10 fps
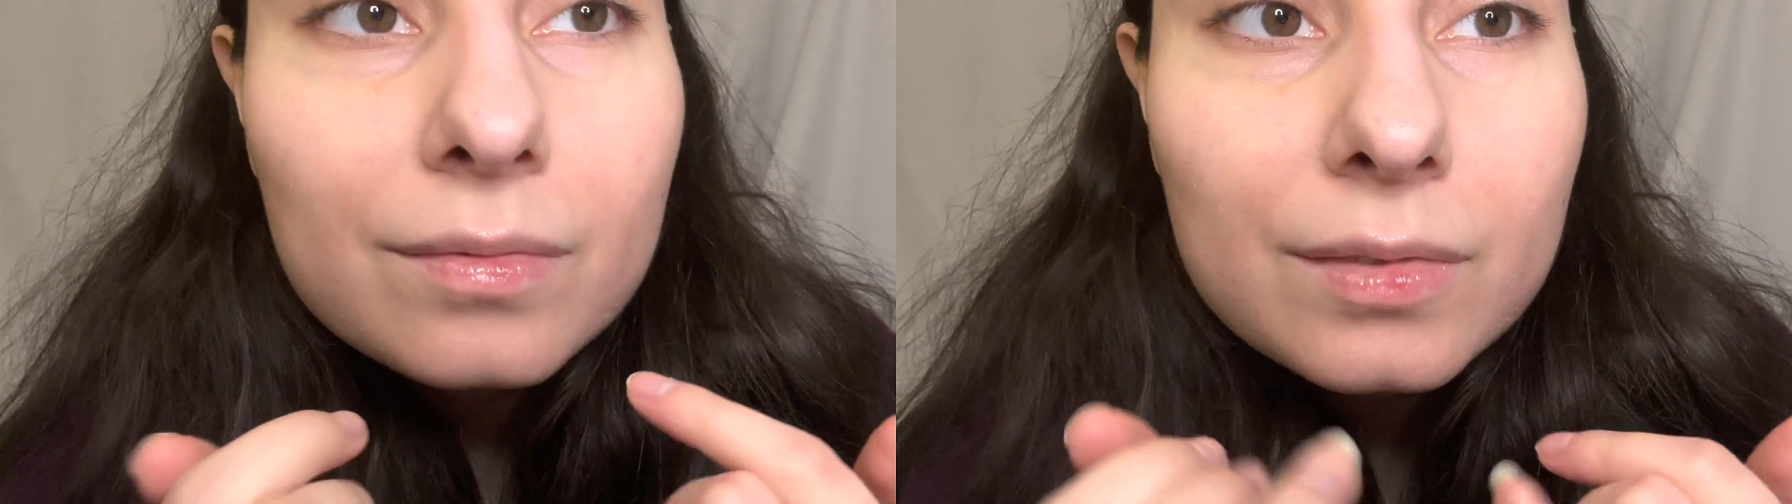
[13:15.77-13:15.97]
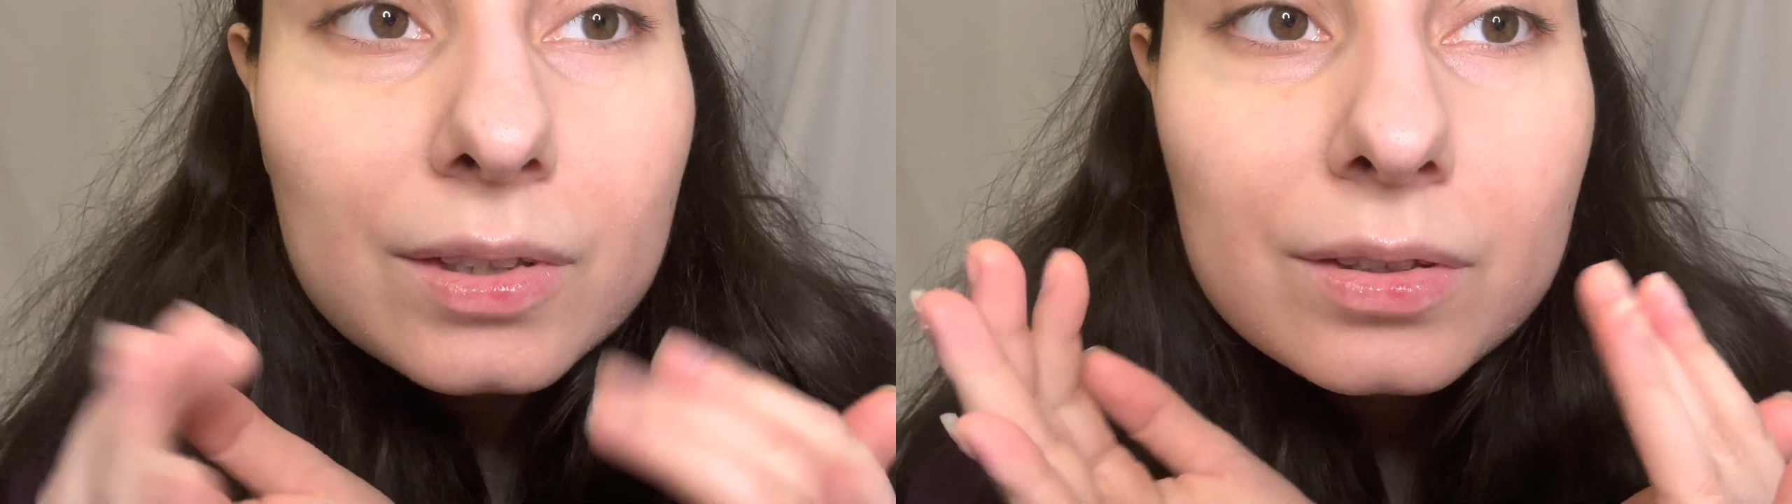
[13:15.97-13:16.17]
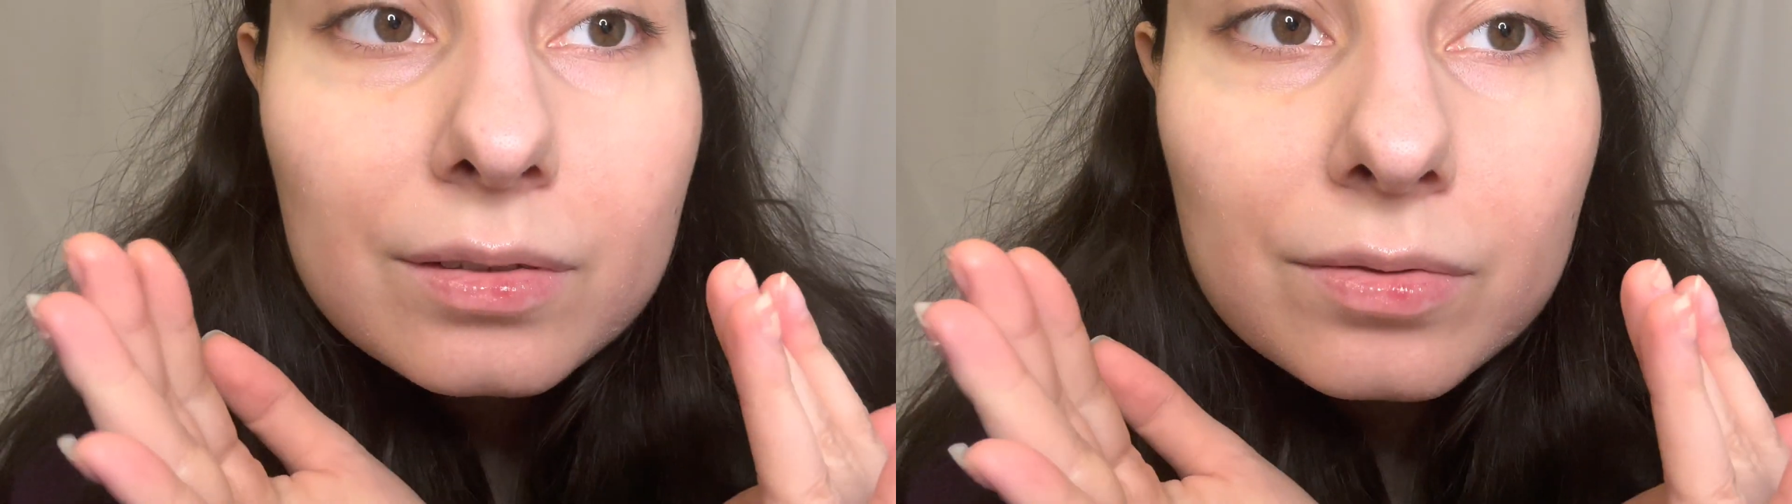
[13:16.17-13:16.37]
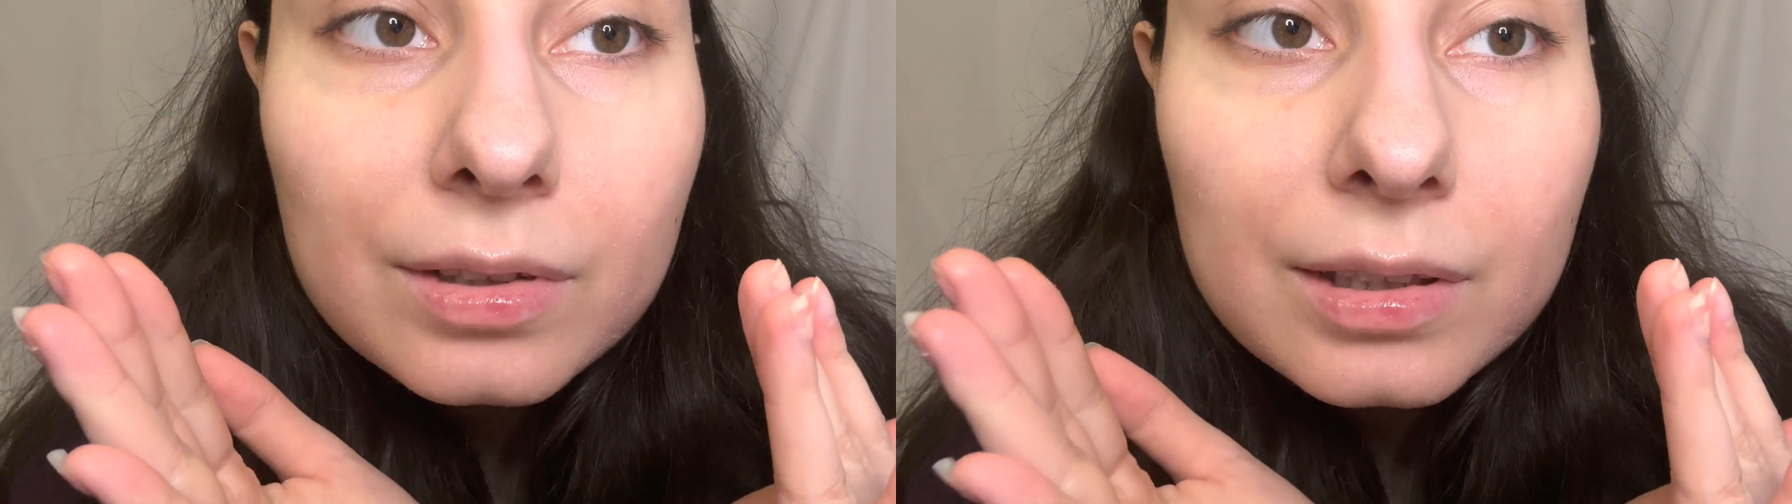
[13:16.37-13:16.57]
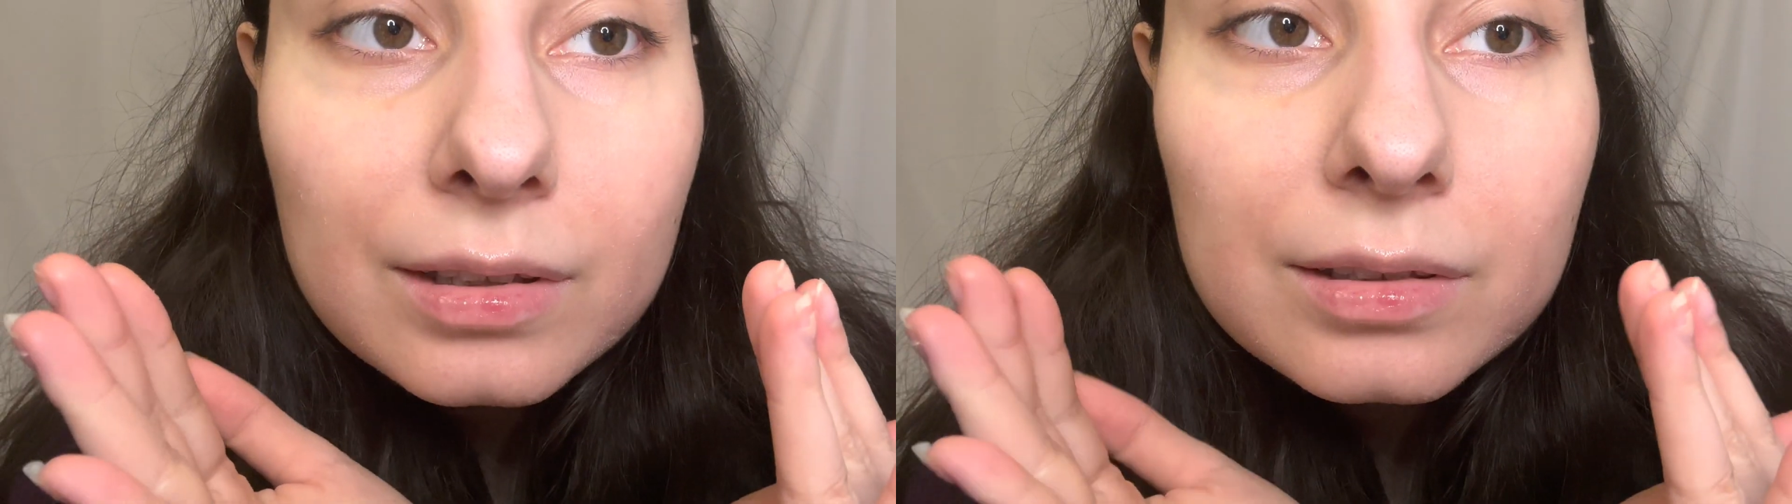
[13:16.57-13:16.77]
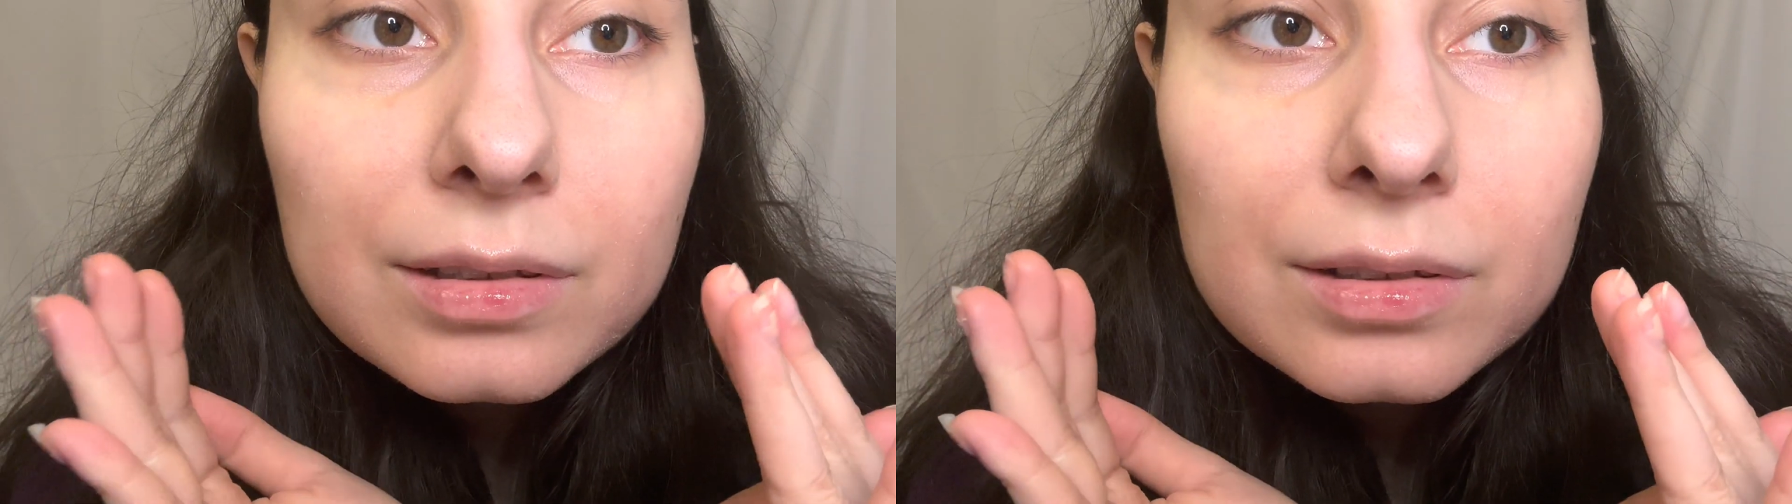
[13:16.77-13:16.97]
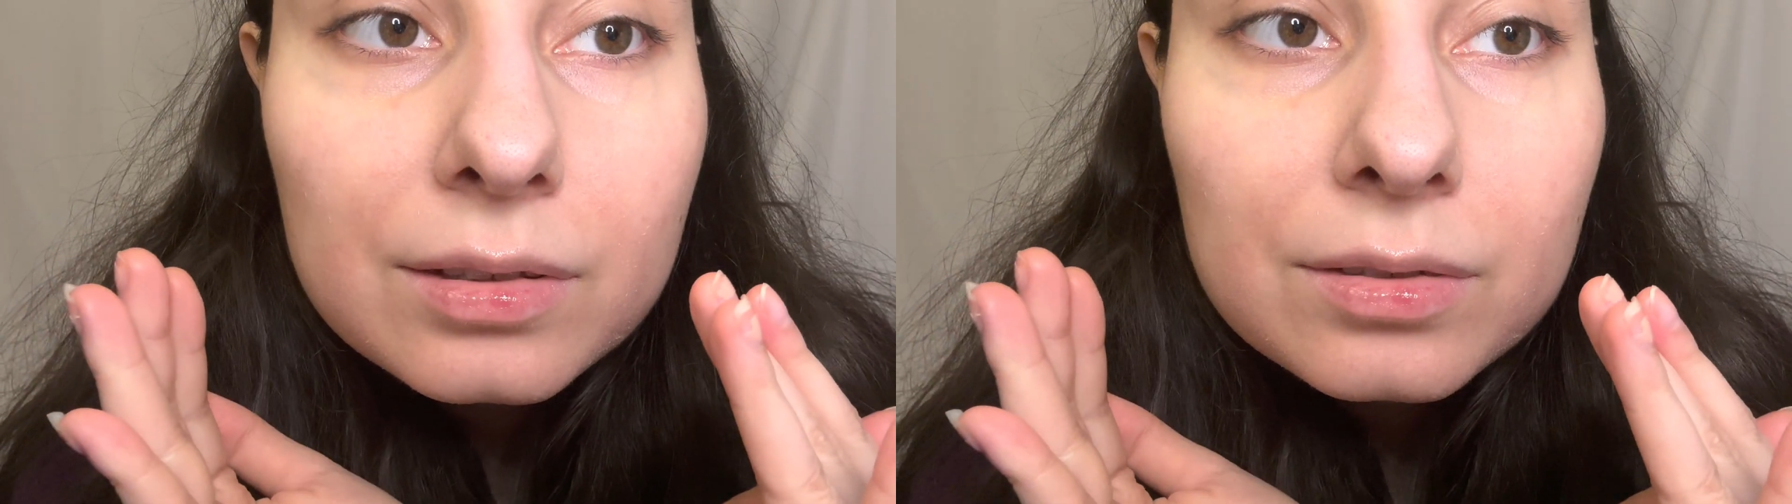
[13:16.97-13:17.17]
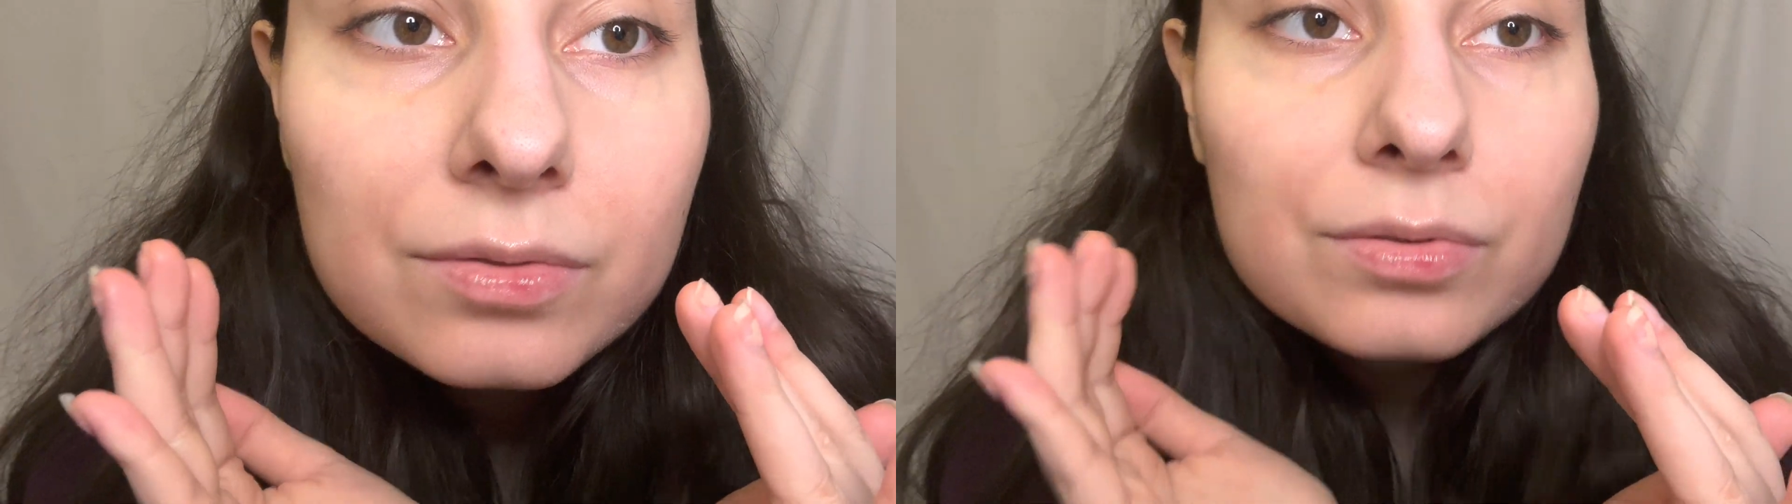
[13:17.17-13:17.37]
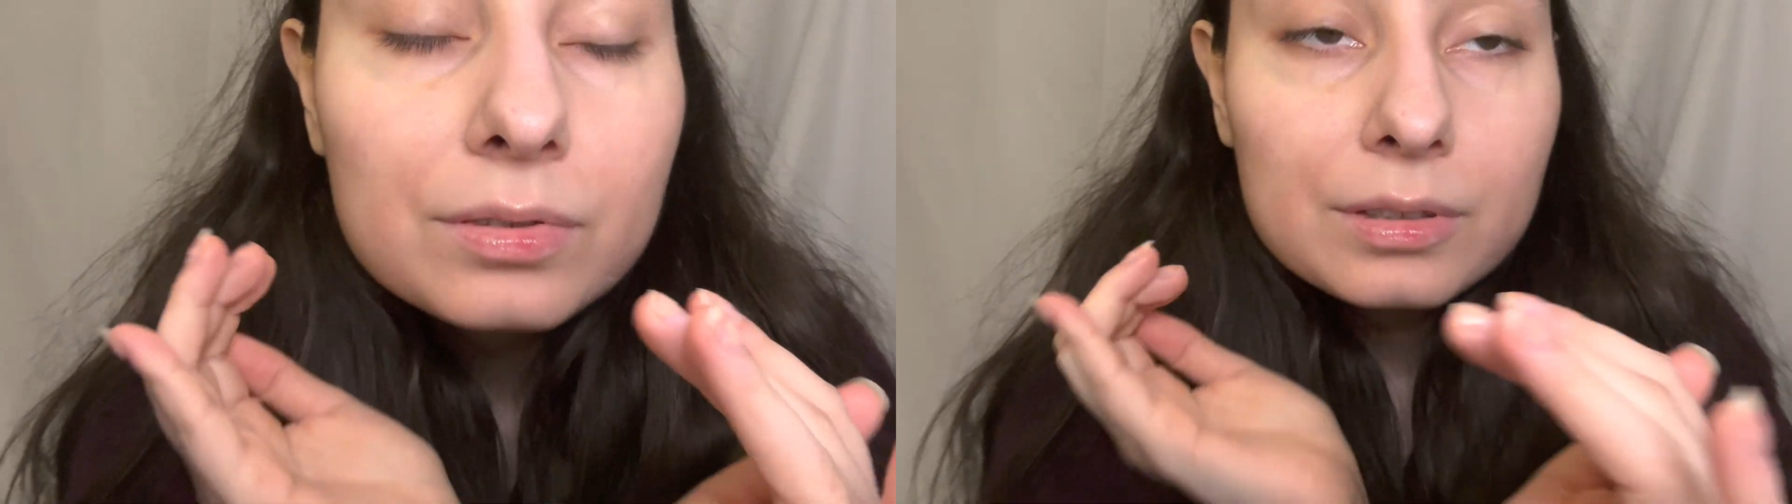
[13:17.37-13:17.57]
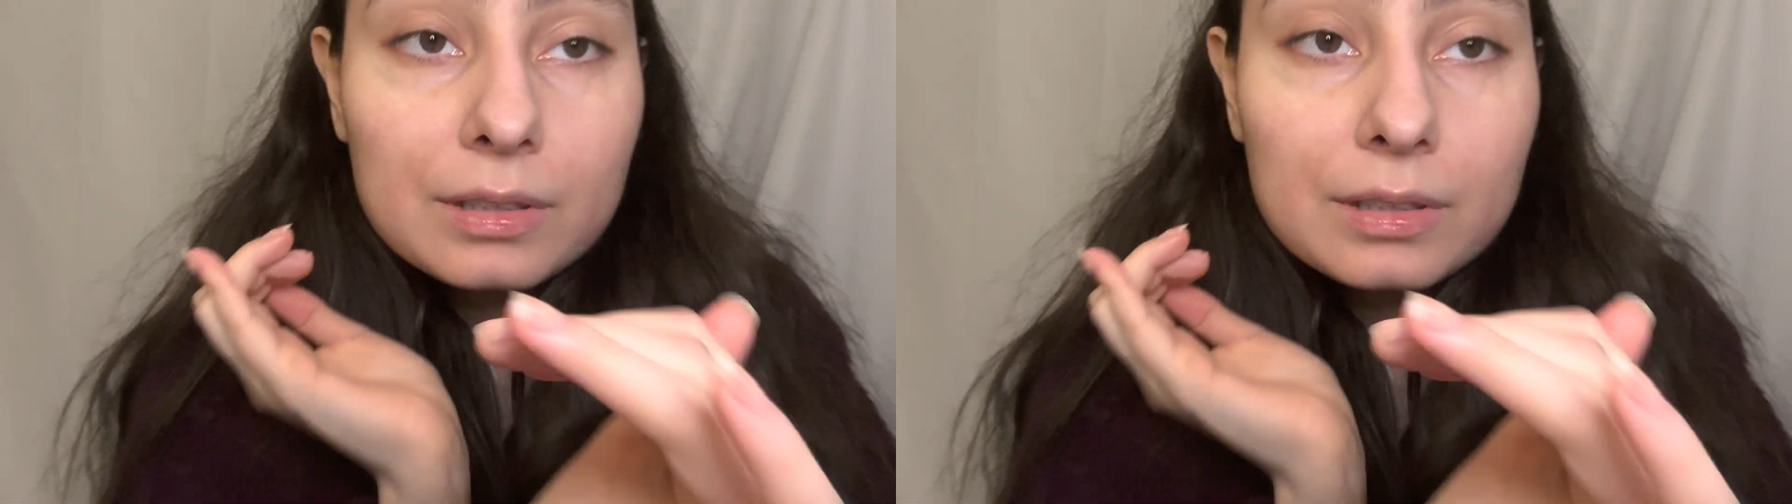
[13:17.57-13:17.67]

So I feel like this is good for